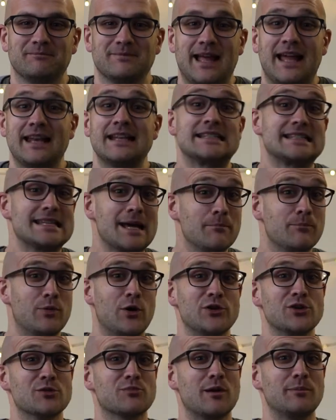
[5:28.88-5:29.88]
And at some
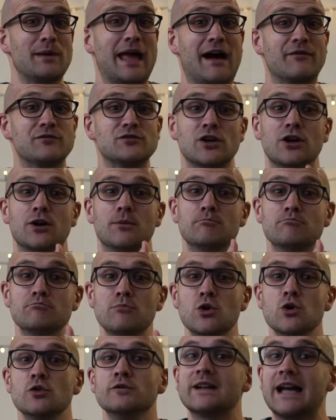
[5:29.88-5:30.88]
point, you'll probably have to
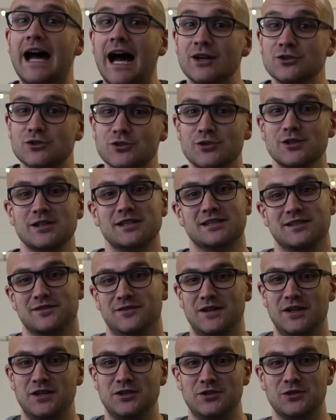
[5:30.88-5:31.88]
move countries to
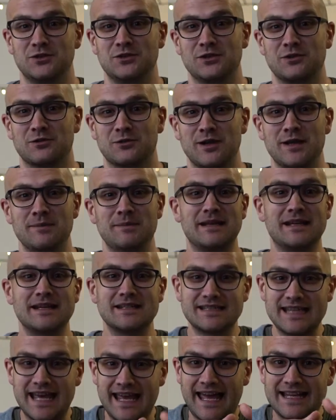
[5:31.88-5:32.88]
finish your degree
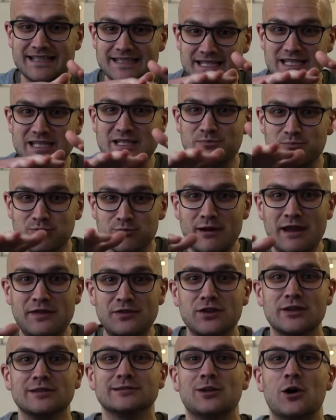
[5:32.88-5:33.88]
because they had to spread
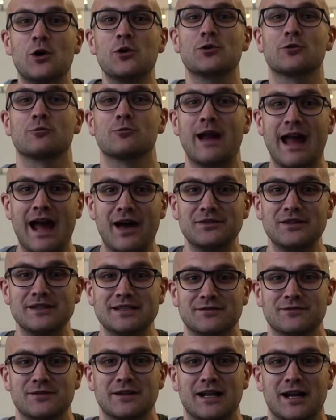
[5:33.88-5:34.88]
the load around the
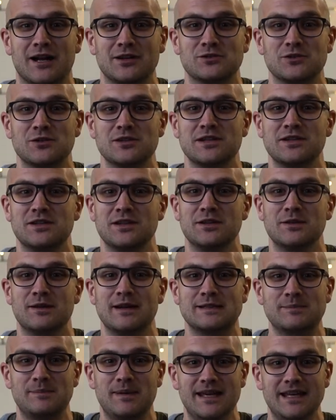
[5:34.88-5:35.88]
different countries of the
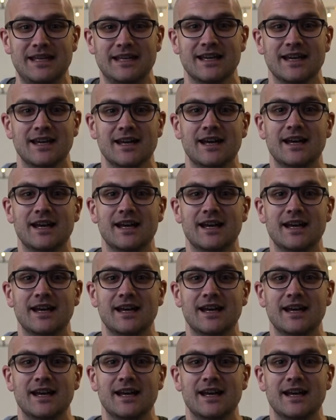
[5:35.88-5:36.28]
USP.